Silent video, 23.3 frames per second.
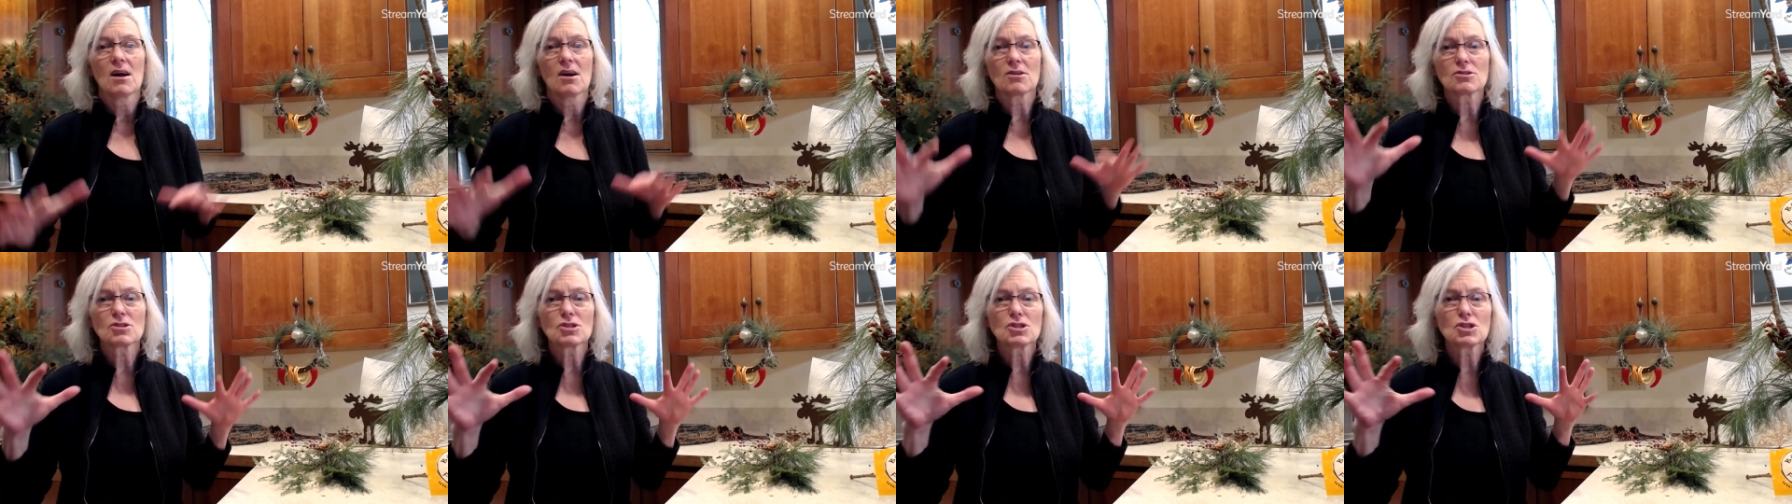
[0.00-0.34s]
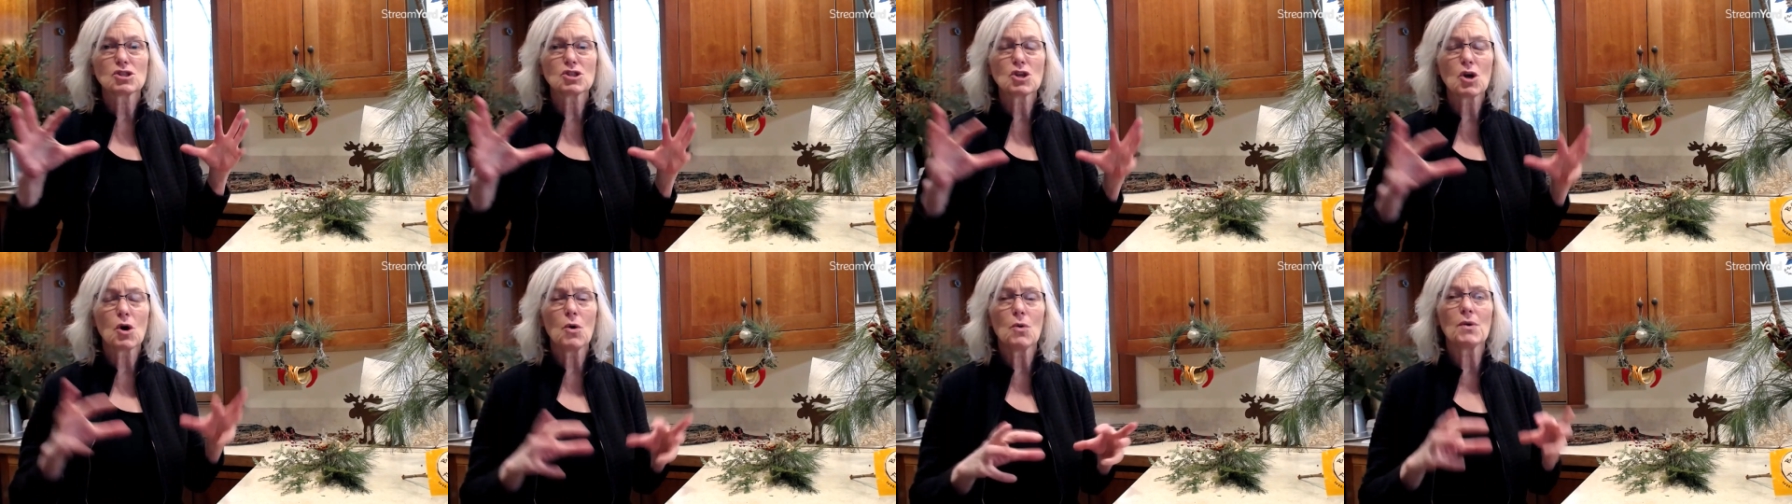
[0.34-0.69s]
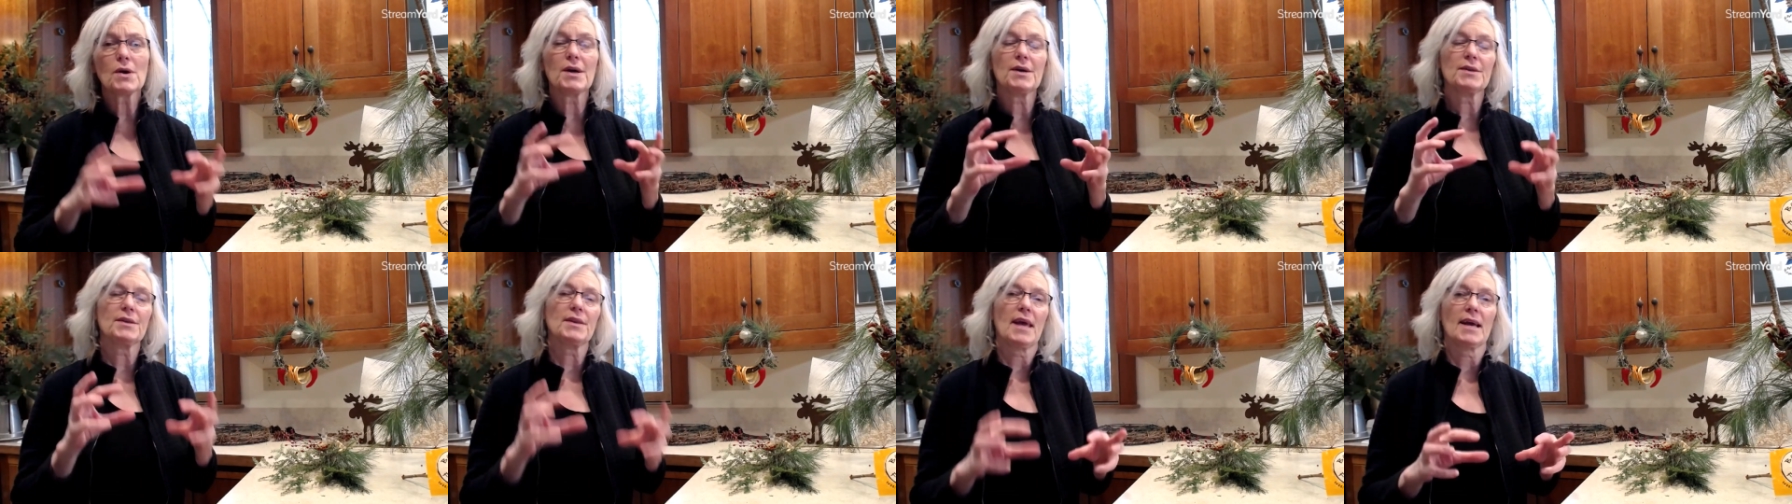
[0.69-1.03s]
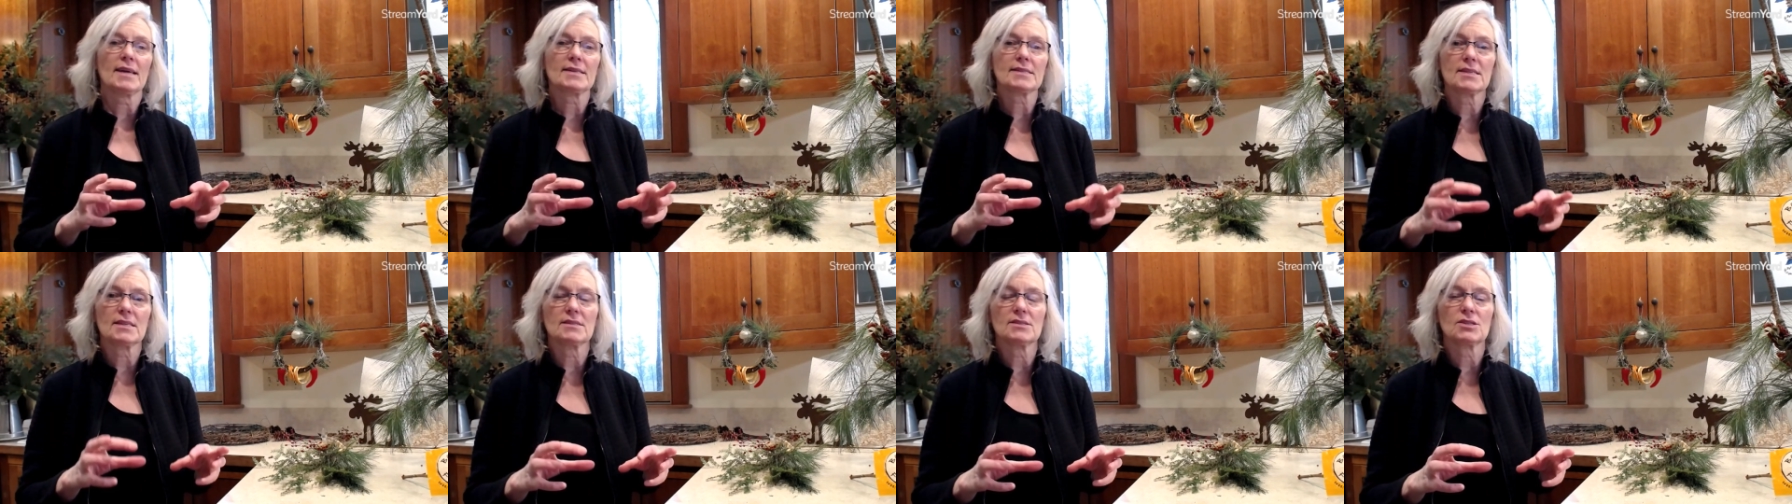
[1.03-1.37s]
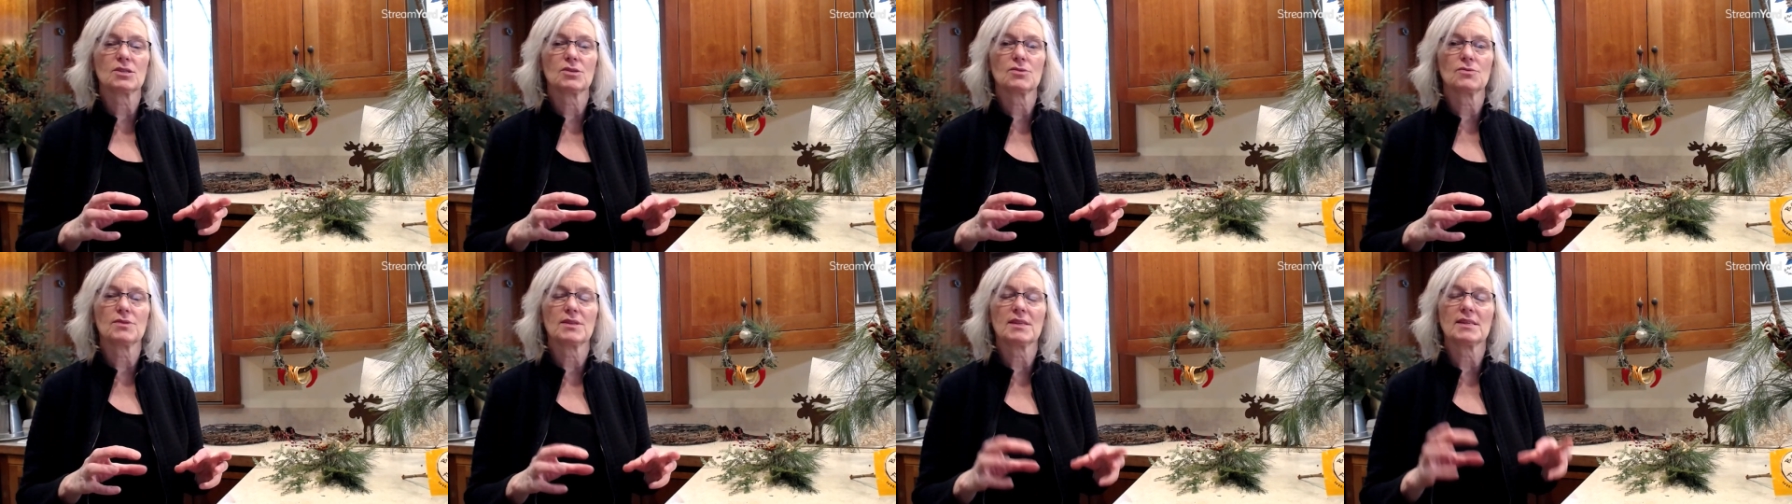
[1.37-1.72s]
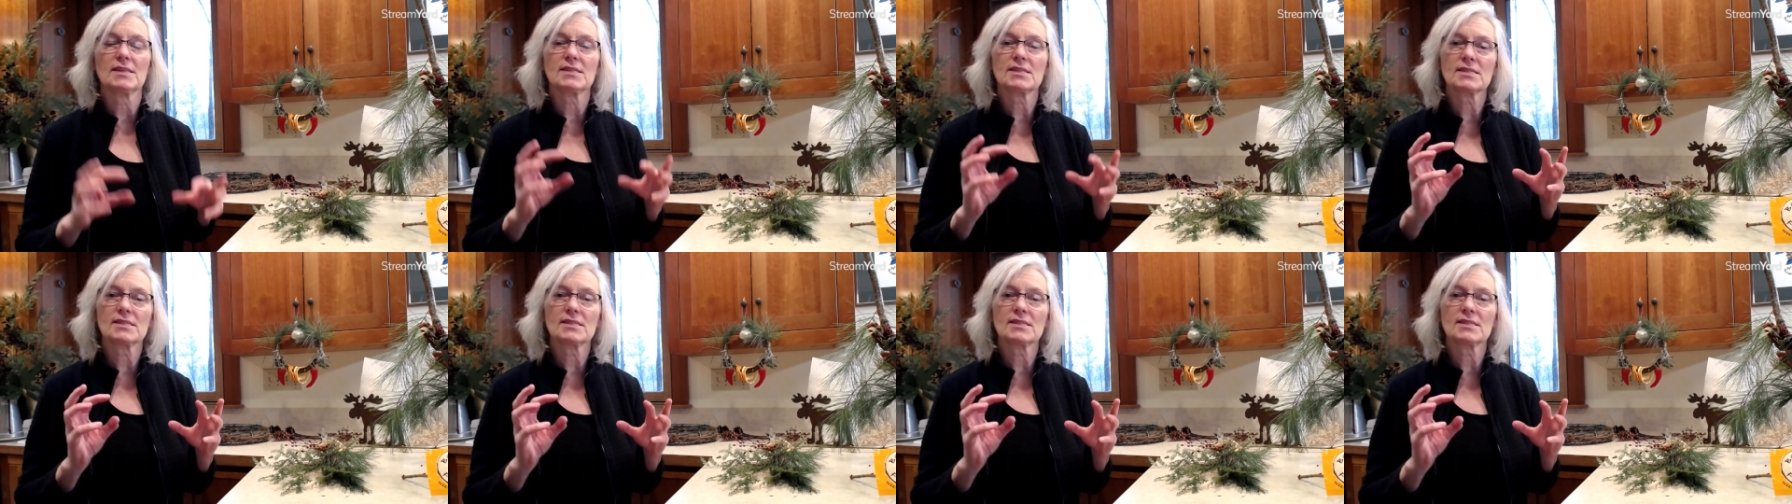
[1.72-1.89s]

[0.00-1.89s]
are so connected to the